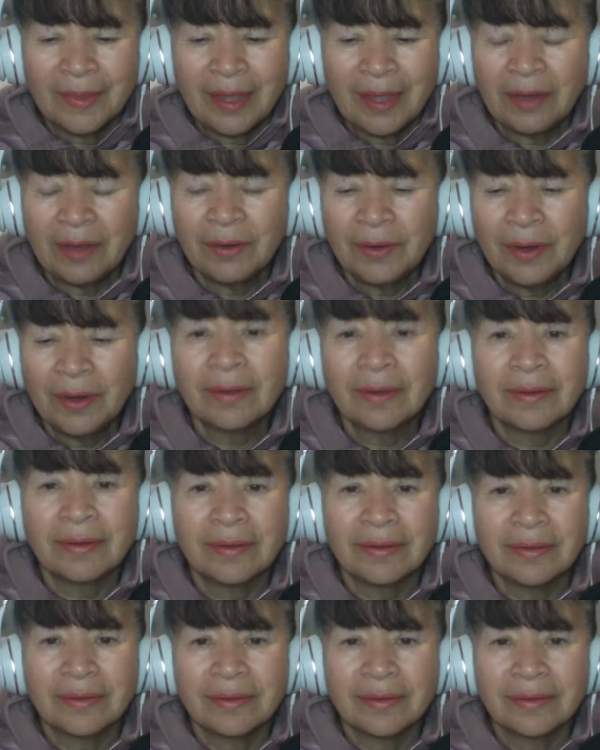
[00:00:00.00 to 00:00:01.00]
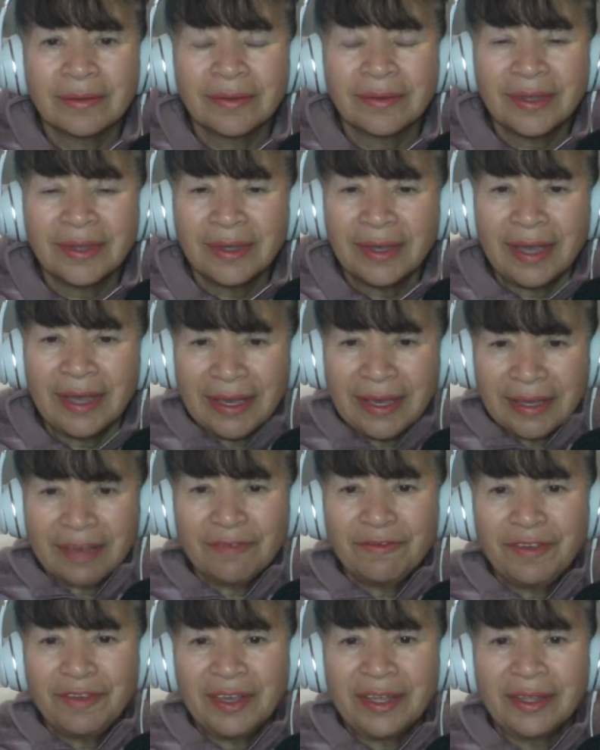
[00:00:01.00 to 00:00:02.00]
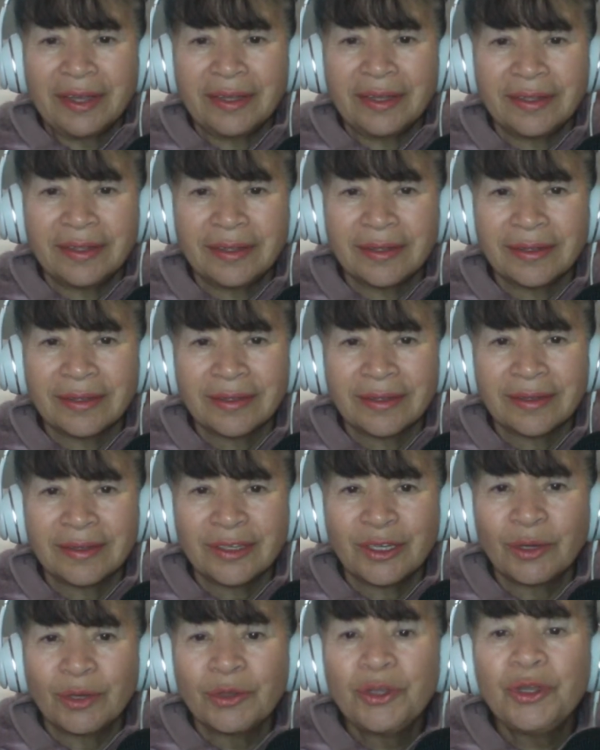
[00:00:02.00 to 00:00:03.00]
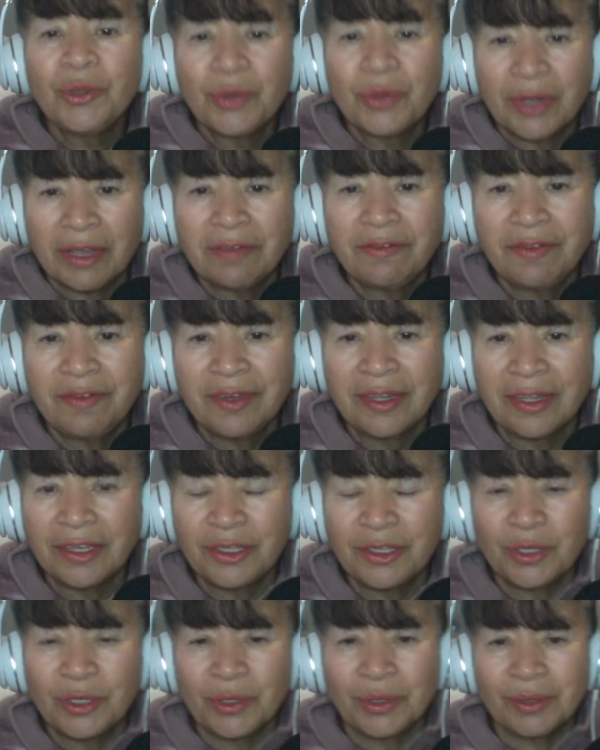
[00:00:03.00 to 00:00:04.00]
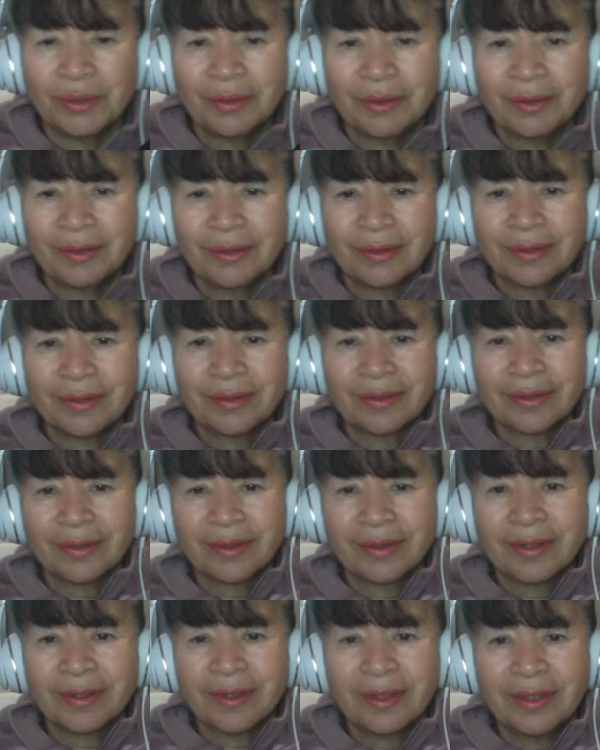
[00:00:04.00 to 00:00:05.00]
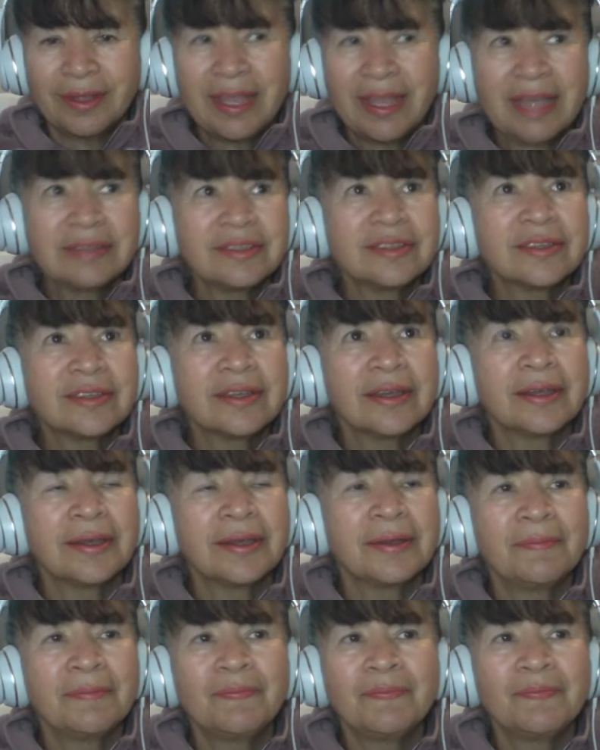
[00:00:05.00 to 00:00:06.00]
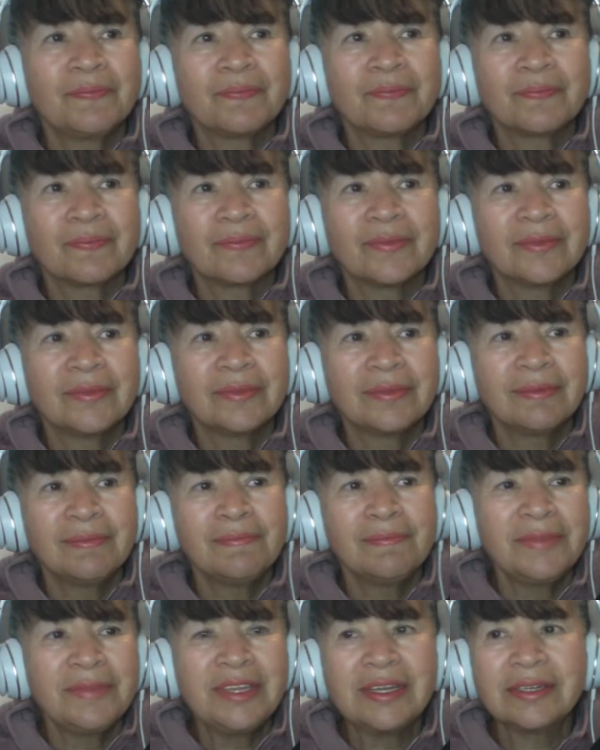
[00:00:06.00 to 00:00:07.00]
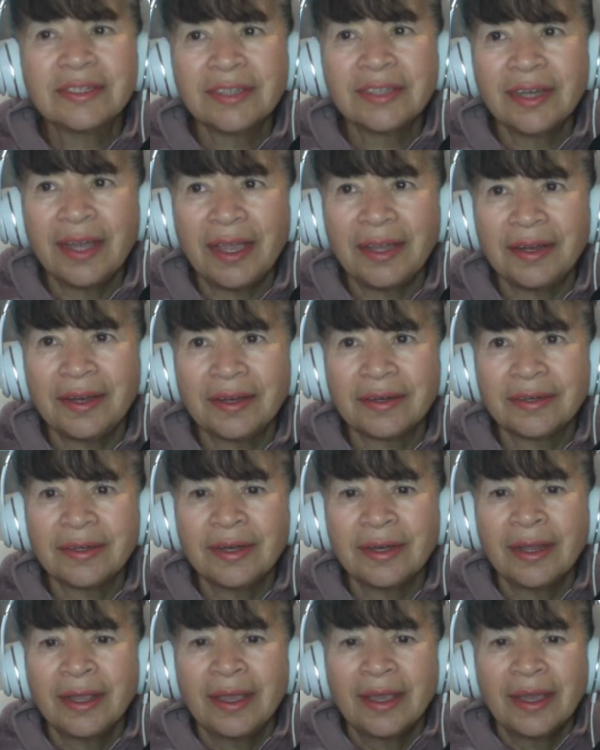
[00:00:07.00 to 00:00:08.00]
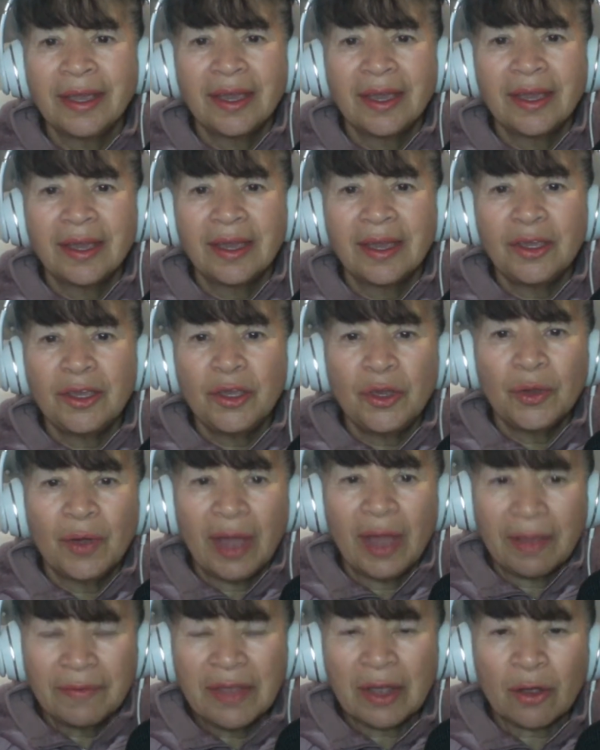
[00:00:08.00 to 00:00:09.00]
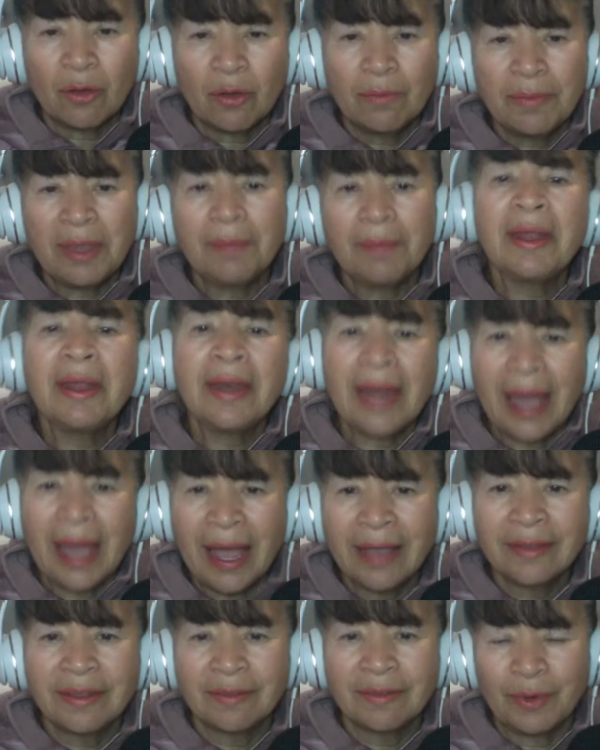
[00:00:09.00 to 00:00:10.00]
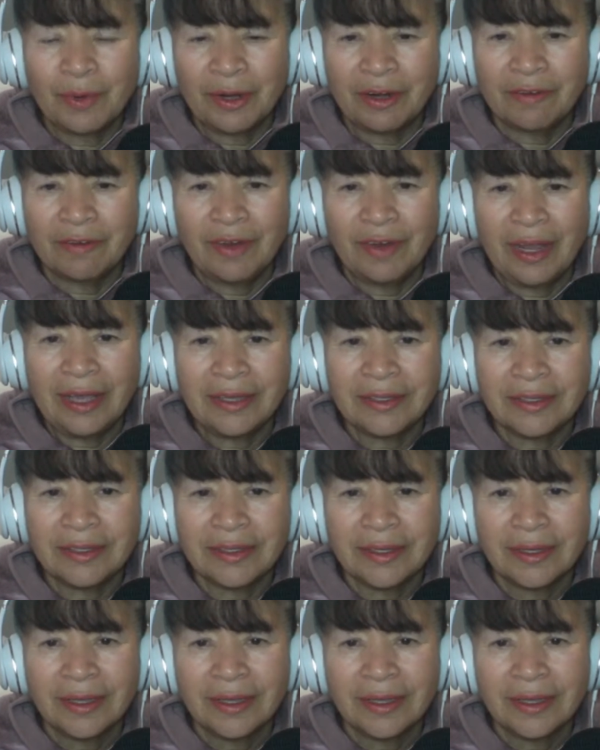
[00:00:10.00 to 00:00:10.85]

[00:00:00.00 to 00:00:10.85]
don't know, I can feel it. So you can feel it too. That's years later, you have the commitment and the butterflies.